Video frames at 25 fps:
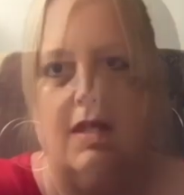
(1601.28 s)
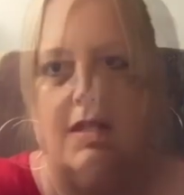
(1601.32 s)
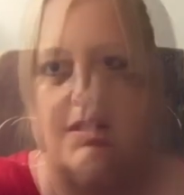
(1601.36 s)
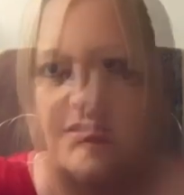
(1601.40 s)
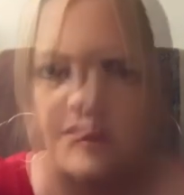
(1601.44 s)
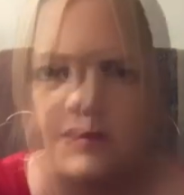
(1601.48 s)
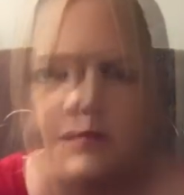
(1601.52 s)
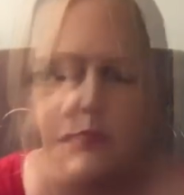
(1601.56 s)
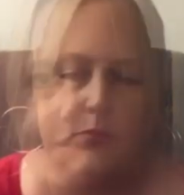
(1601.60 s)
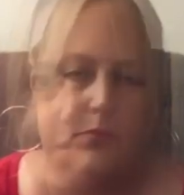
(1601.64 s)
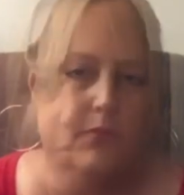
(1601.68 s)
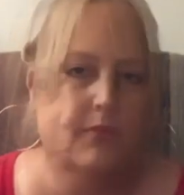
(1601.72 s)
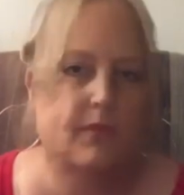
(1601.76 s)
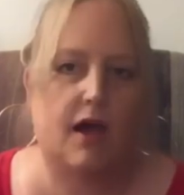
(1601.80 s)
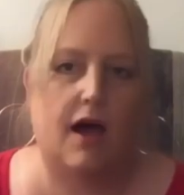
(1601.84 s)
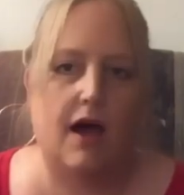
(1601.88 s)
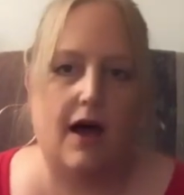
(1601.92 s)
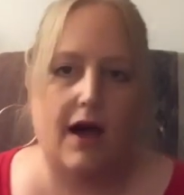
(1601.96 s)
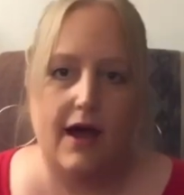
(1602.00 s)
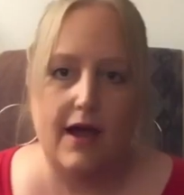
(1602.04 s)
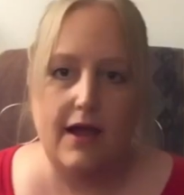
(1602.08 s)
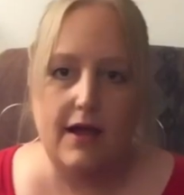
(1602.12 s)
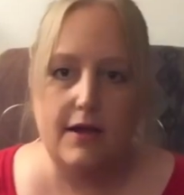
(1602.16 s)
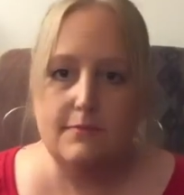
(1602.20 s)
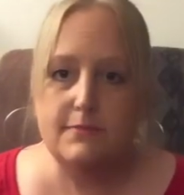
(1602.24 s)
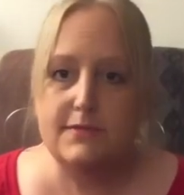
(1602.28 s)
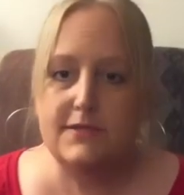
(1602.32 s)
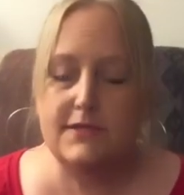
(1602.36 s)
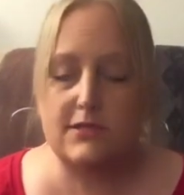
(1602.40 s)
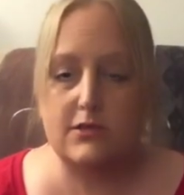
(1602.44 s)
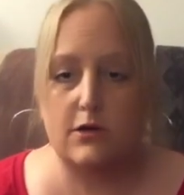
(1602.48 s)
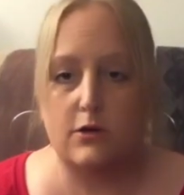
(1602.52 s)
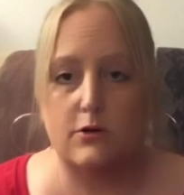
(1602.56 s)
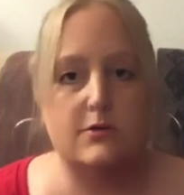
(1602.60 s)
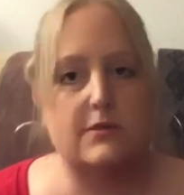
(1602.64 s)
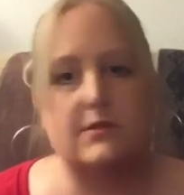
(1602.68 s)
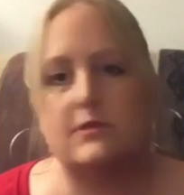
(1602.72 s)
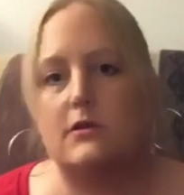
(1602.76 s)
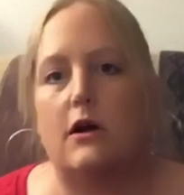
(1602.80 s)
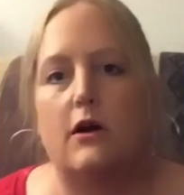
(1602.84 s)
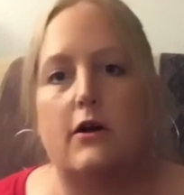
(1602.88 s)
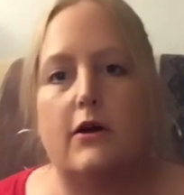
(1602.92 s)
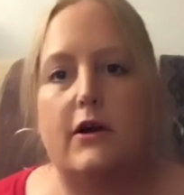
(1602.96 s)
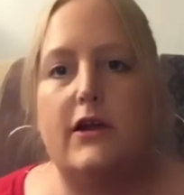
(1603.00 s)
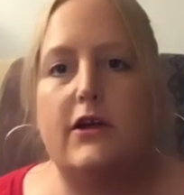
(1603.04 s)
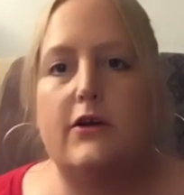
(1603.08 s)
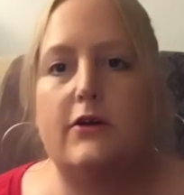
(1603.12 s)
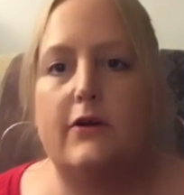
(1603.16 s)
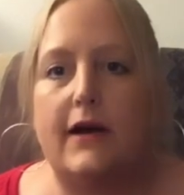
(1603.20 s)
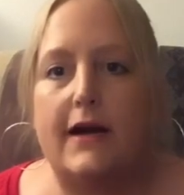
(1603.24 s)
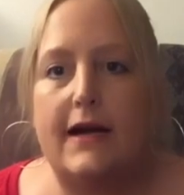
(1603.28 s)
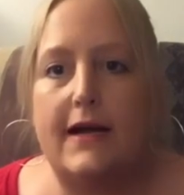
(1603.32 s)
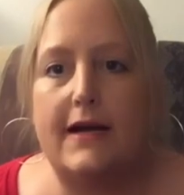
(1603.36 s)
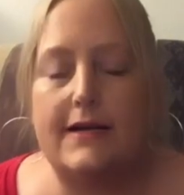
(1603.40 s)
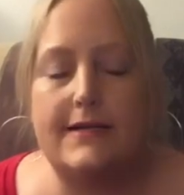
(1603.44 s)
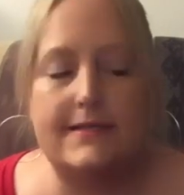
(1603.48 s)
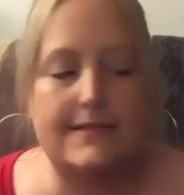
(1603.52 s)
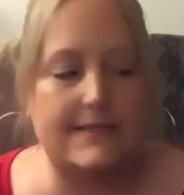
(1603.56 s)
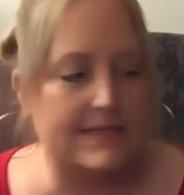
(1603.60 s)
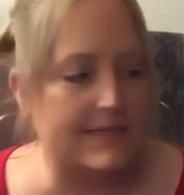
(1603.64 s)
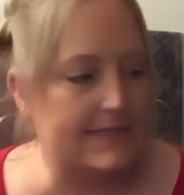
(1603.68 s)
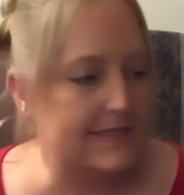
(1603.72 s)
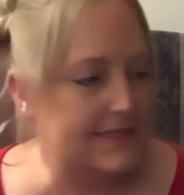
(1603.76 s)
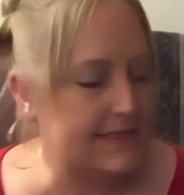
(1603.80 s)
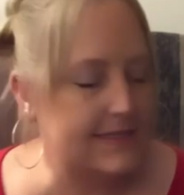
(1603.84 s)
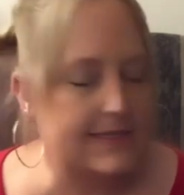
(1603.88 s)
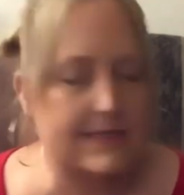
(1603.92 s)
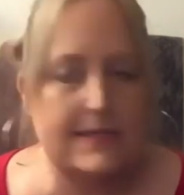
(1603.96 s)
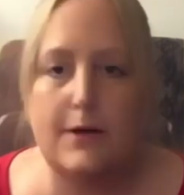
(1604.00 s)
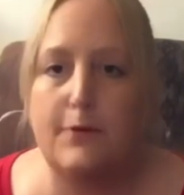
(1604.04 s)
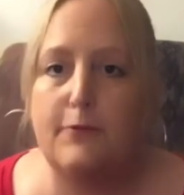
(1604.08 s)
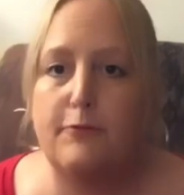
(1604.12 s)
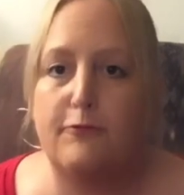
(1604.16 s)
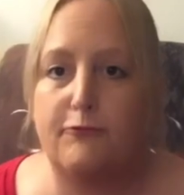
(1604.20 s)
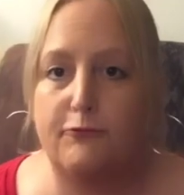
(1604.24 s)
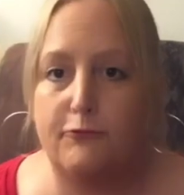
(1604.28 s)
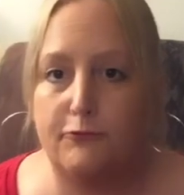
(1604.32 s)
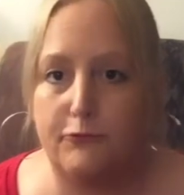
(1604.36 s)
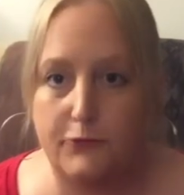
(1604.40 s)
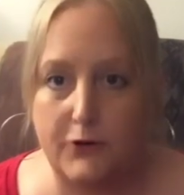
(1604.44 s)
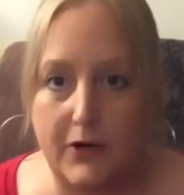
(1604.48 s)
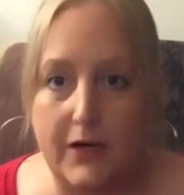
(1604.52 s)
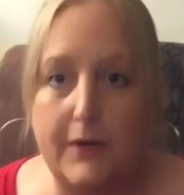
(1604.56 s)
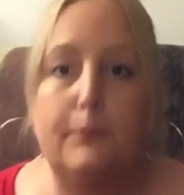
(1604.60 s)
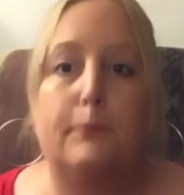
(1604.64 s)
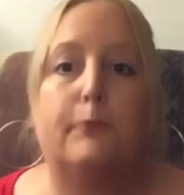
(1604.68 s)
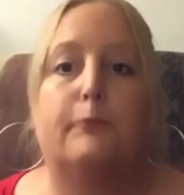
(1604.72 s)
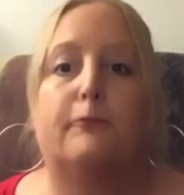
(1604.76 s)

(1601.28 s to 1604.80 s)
just a minute I am so sorry you guys this is a frick